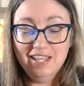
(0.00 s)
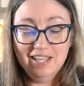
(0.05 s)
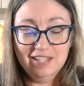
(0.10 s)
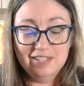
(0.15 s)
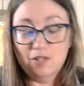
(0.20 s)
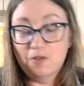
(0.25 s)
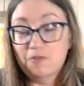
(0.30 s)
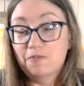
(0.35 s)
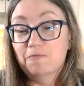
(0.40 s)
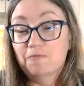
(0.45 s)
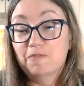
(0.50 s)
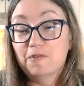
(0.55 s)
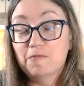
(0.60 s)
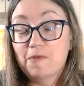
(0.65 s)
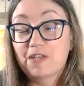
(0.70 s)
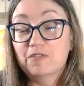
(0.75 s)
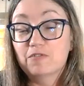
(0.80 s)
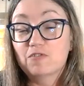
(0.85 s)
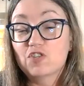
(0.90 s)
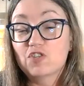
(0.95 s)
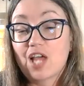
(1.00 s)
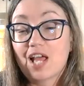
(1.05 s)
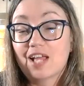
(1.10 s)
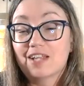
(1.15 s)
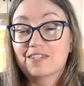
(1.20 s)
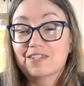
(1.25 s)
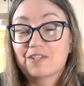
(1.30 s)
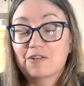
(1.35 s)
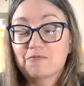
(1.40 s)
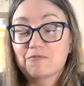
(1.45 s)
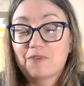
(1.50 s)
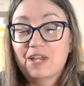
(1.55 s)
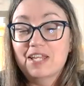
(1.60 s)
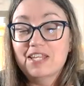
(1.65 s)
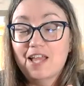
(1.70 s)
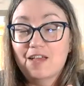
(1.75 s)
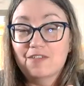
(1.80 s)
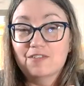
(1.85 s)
So we might as well chat. So right now,